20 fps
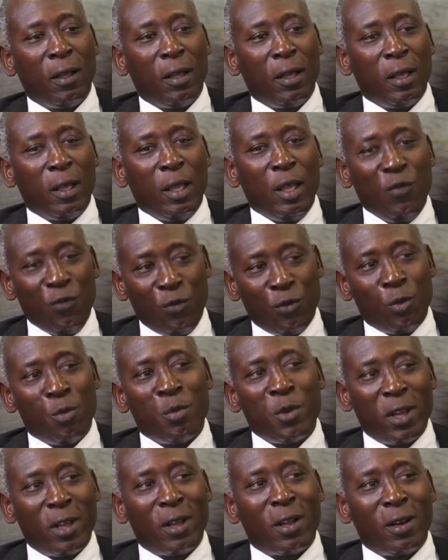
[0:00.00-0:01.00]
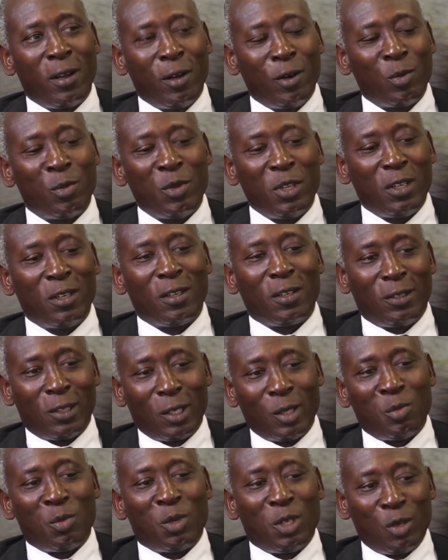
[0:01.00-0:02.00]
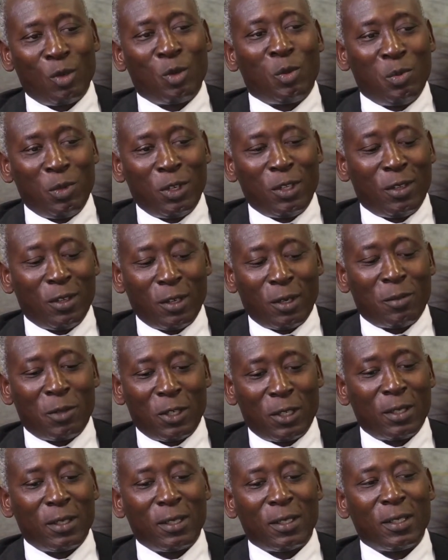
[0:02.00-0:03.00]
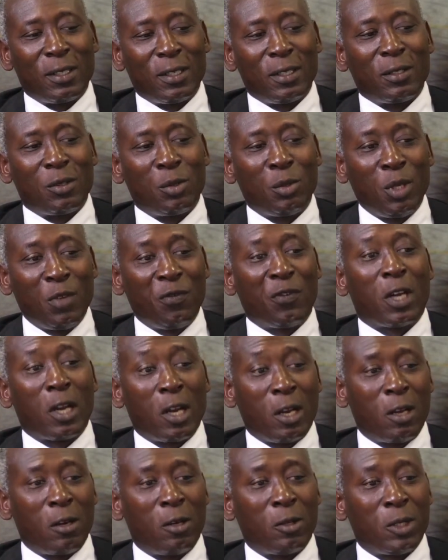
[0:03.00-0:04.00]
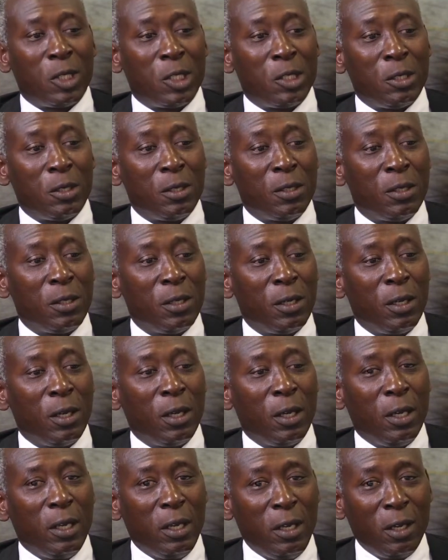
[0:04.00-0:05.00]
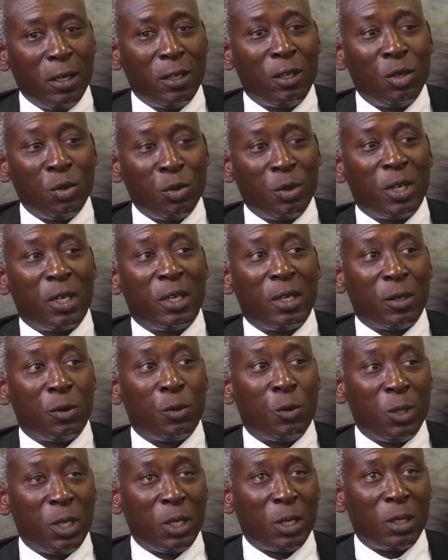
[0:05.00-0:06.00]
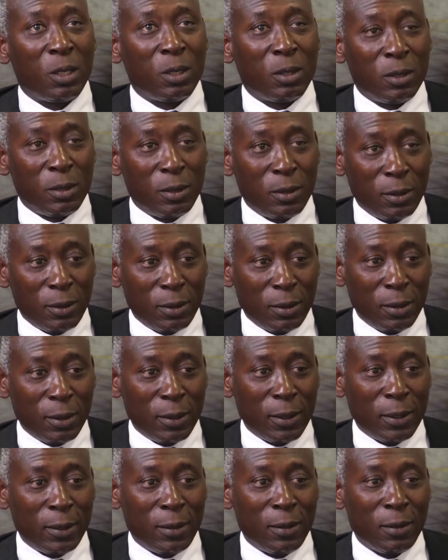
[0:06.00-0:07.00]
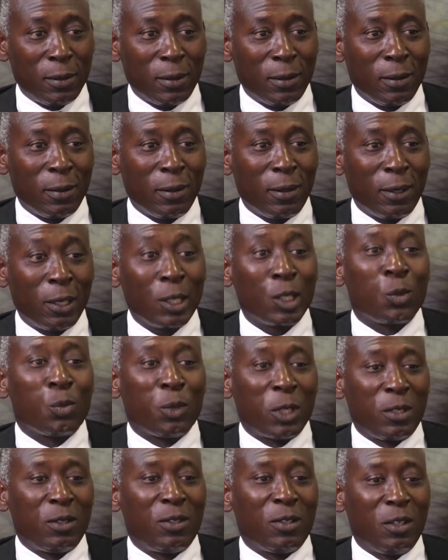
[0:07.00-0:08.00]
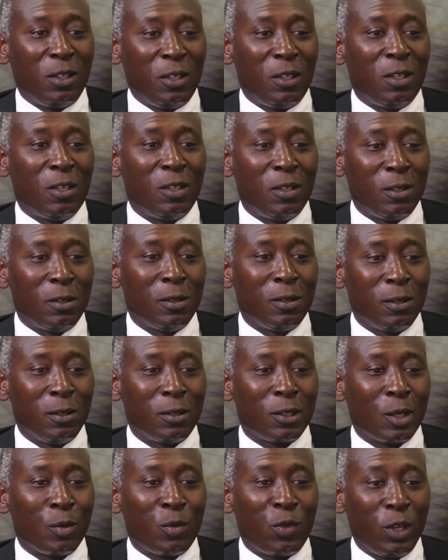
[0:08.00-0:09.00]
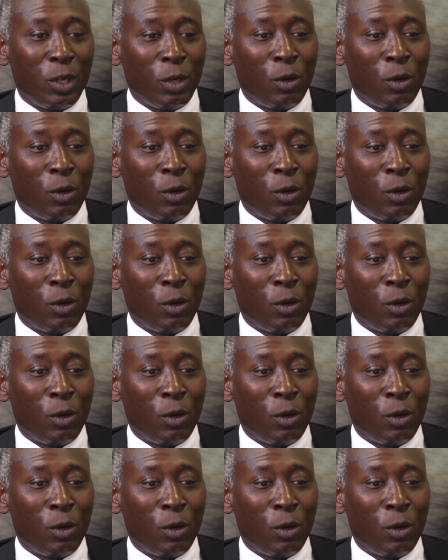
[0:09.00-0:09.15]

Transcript: if you may allow me, the time may not be there, but to give an analogy, here in Uganda we are experts in something